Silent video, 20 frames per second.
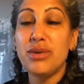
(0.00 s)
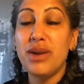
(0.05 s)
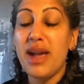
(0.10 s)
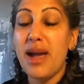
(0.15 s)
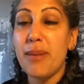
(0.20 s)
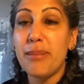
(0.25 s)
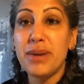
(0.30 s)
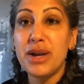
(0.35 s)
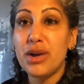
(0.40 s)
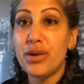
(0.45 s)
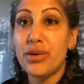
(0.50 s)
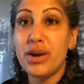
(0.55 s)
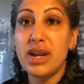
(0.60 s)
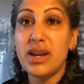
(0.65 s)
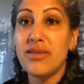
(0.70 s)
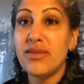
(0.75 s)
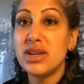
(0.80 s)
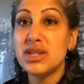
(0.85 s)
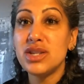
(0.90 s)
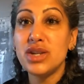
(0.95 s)
can't be
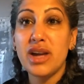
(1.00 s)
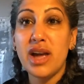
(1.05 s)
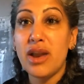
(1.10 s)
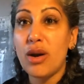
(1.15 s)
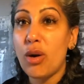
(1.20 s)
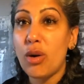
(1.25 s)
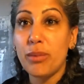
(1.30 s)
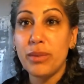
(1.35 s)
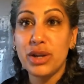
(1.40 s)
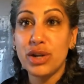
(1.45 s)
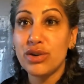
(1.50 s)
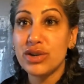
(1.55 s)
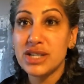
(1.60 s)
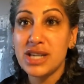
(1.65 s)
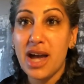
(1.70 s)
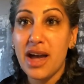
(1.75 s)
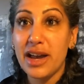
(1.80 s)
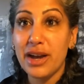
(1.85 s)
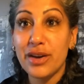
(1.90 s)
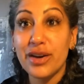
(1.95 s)
creative because you get home and you're
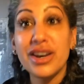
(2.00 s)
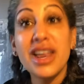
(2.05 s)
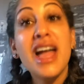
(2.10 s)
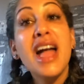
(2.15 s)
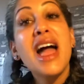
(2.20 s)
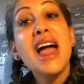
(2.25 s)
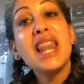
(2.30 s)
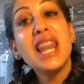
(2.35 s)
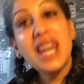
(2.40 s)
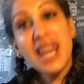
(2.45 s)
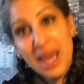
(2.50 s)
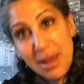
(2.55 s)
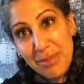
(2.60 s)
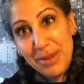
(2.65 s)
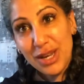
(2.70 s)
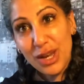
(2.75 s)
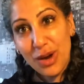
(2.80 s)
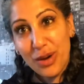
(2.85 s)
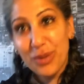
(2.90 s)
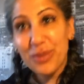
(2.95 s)
tired? Let me
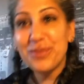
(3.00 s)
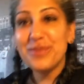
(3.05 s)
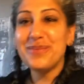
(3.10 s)
know.